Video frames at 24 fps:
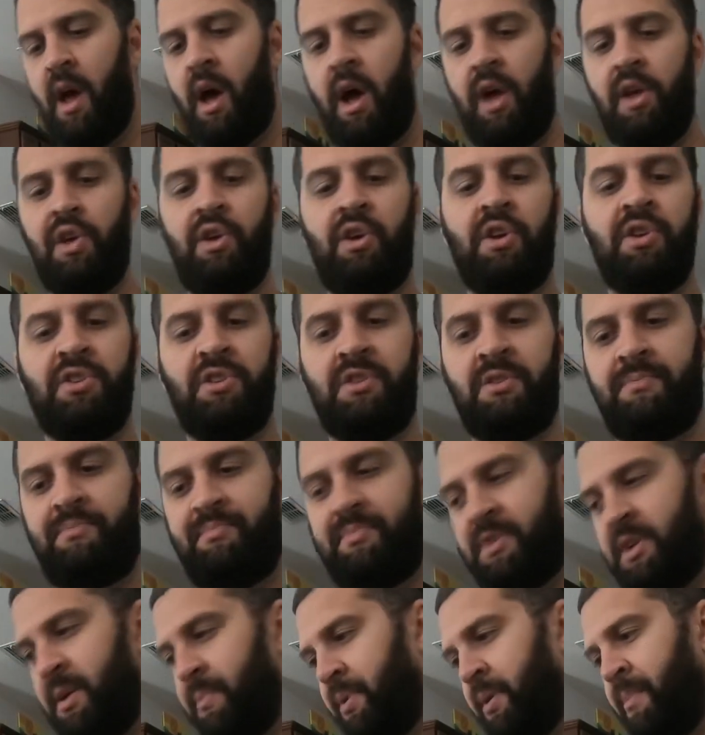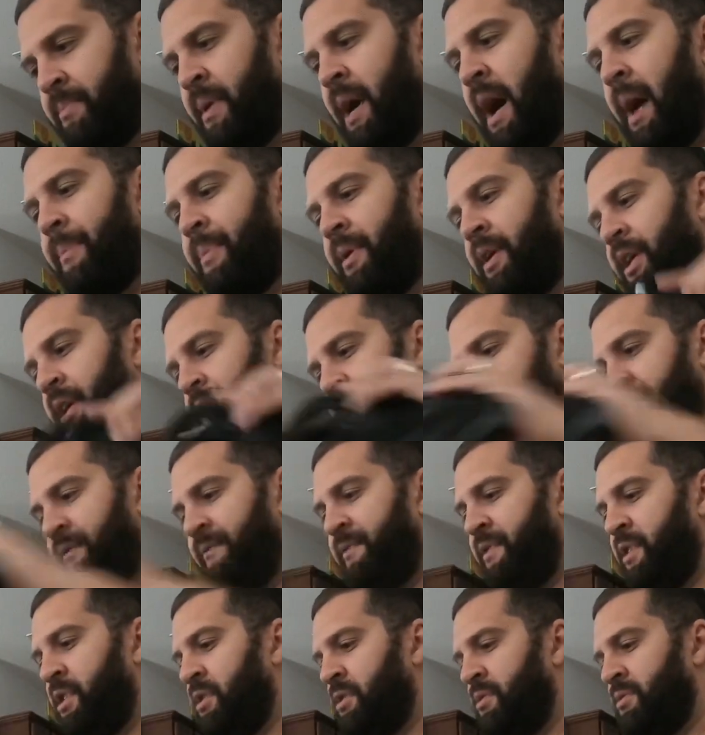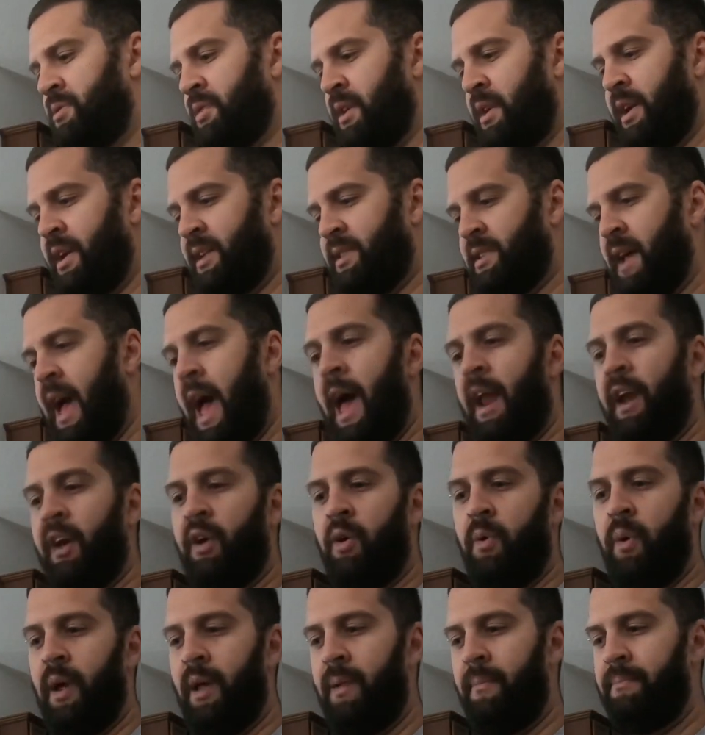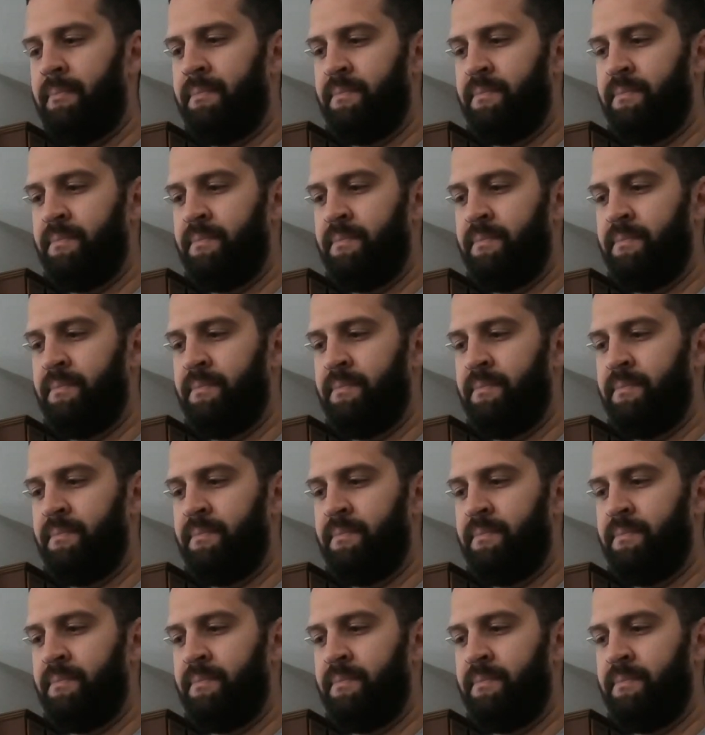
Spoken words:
You could just simply pop in a different fuse and it's adequate.